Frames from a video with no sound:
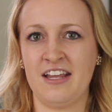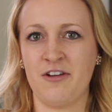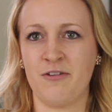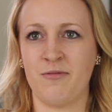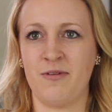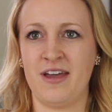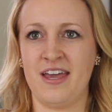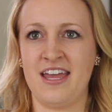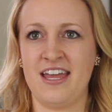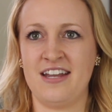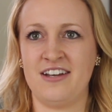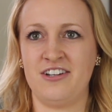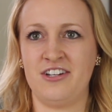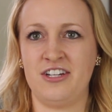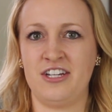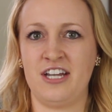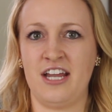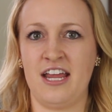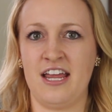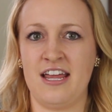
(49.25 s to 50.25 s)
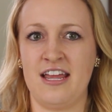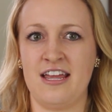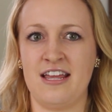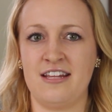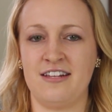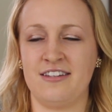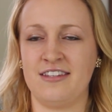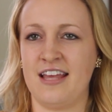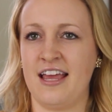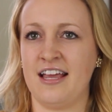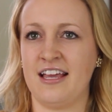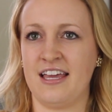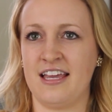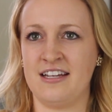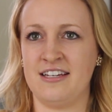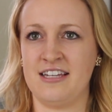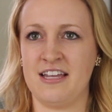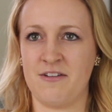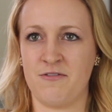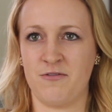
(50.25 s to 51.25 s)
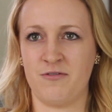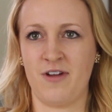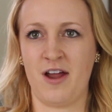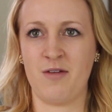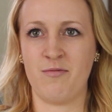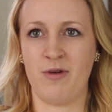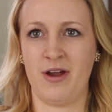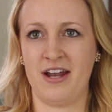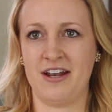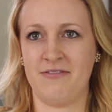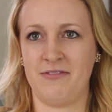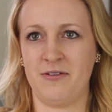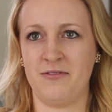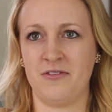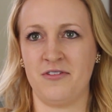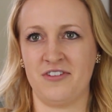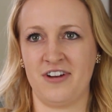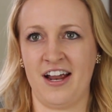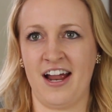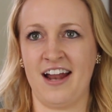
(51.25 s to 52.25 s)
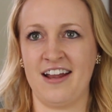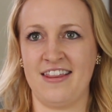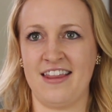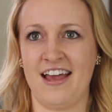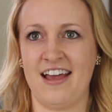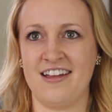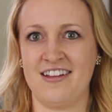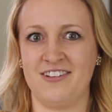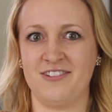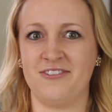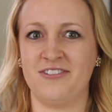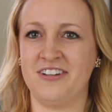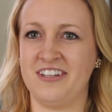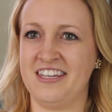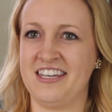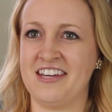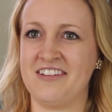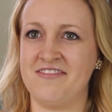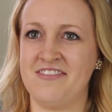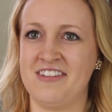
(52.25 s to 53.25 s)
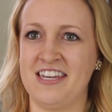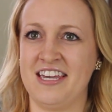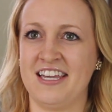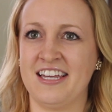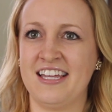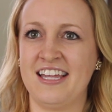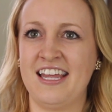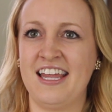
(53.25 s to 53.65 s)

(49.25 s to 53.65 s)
which is like Indian fry bread. If you've ever had that, it's really yummy.